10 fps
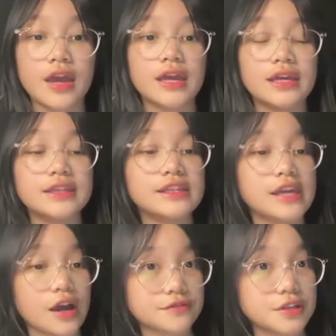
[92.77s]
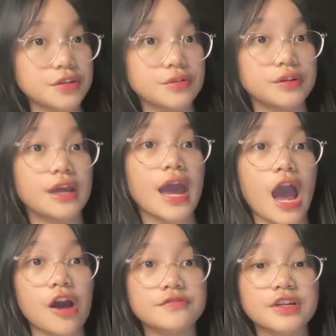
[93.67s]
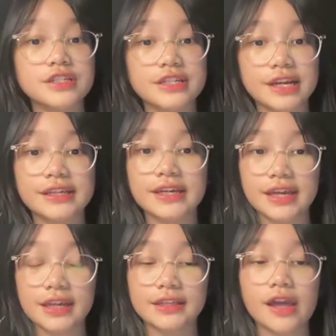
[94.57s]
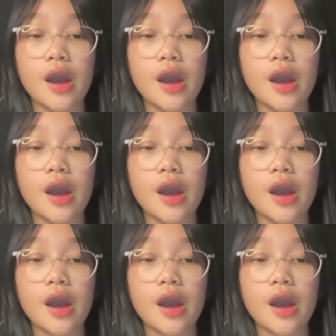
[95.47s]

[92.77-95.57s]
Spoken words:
In the afternoon, after checking in,